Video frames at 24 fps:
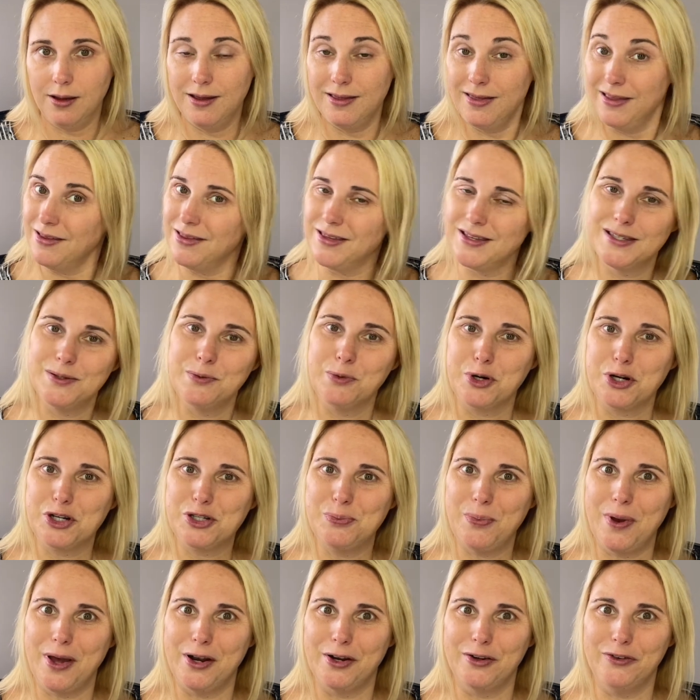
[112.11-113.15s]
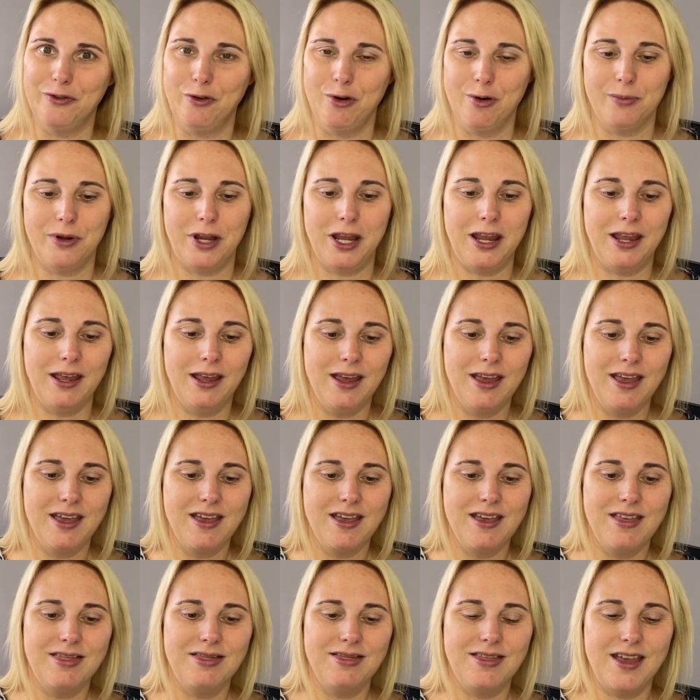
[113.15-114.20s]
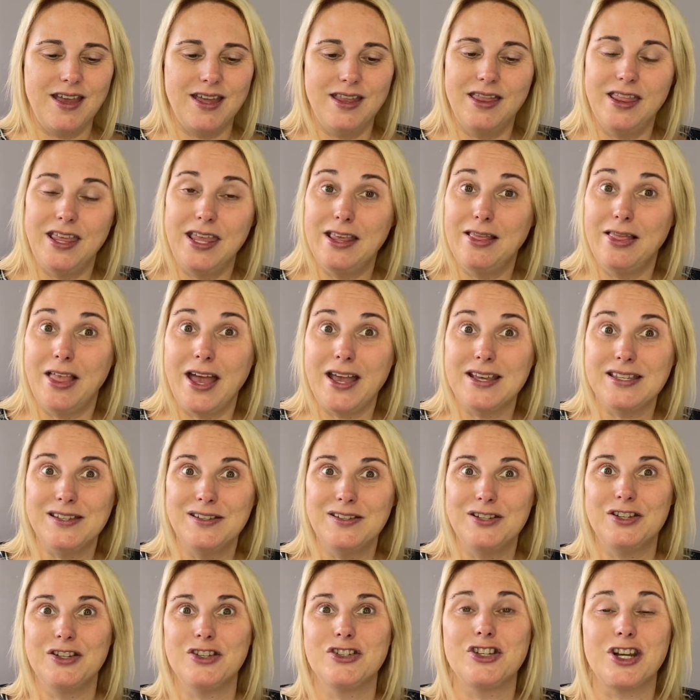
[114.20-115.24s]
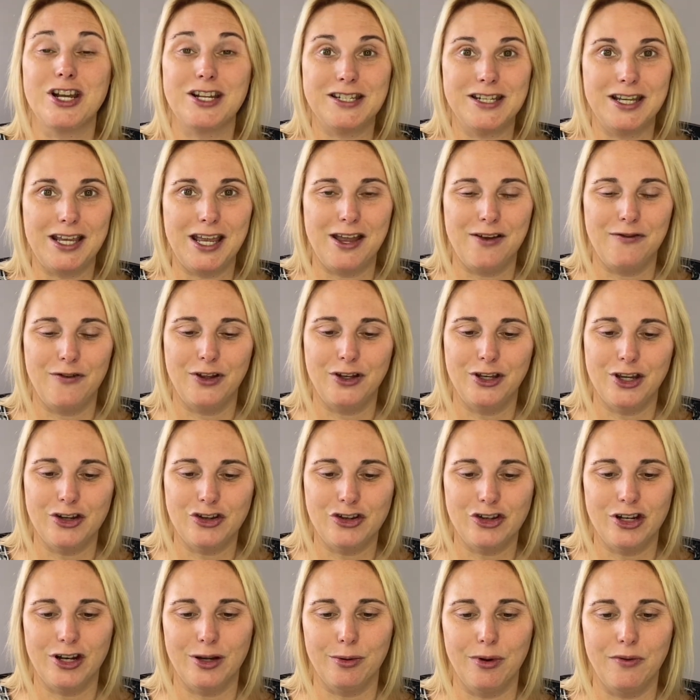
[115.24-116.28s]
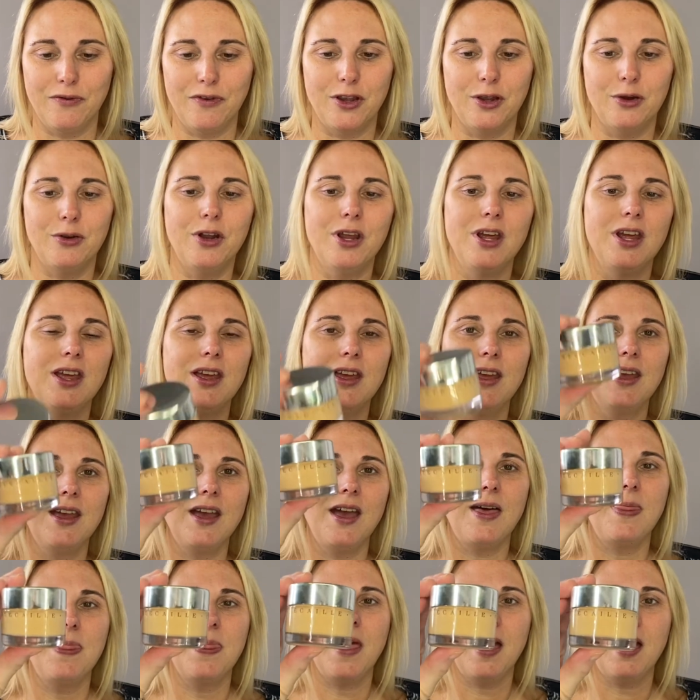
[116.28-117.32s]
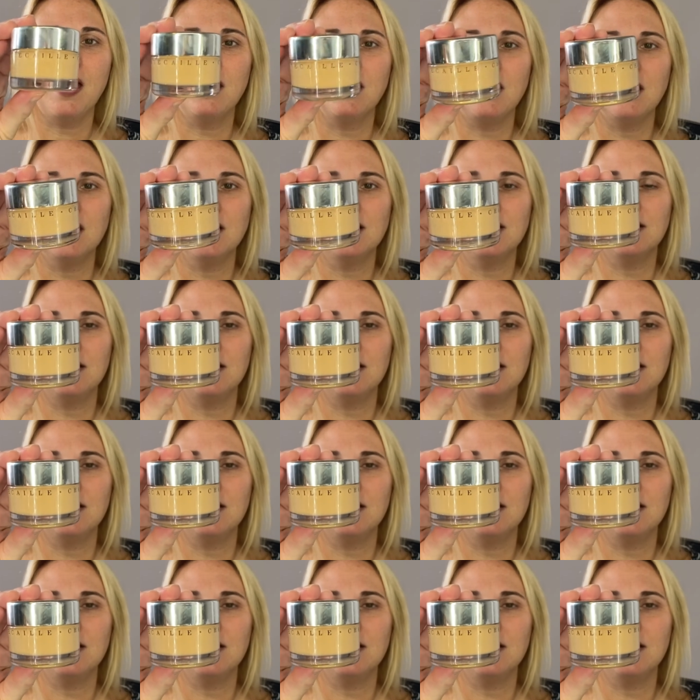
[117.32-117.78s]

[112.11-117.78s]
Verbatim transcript: that this works better for me than the last Chantecaille foundation I reviewed and that is